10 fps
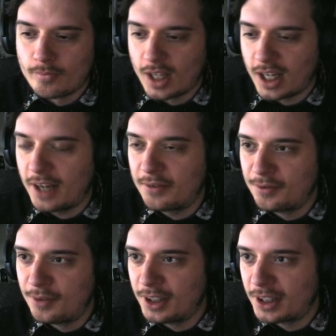I haven't
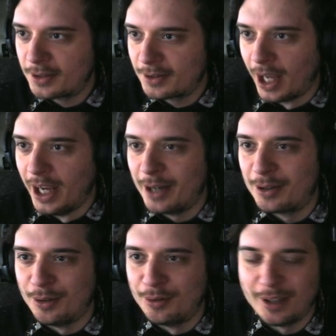figured out how to
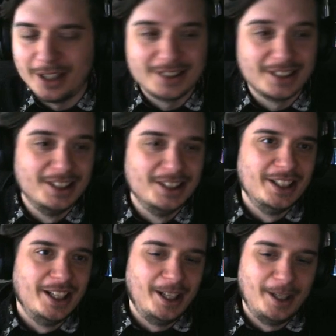find...
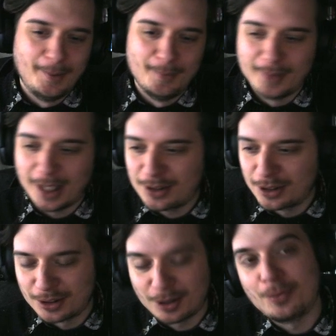I should
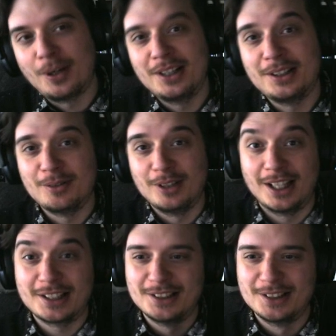start writing down the
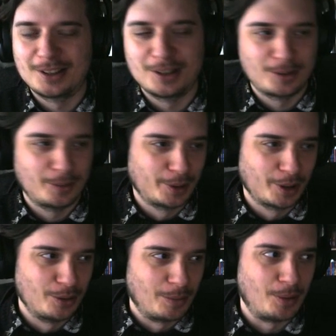lessons, because we're going
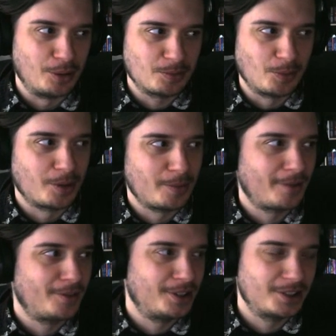to do a post-mortem
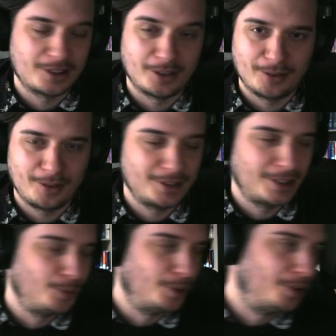after this of everything
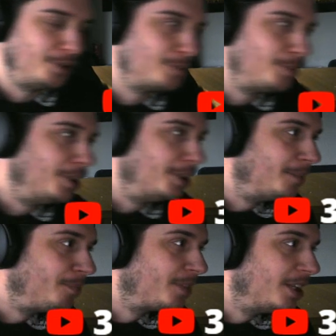we learned. But
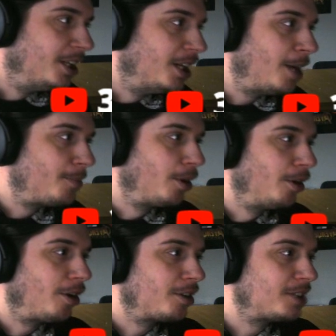hey bro,
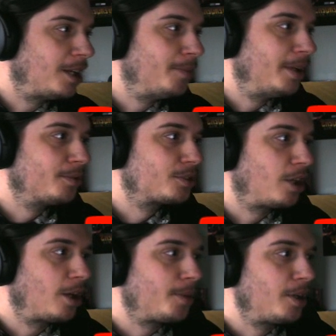long time man, was caught
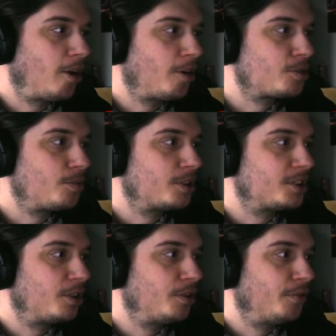up in college works and
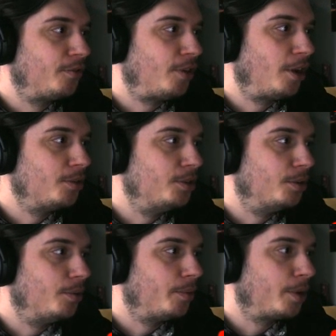couldn't follow you.
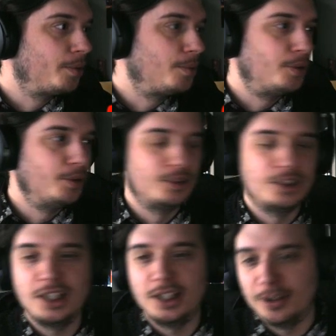What are we brewing today?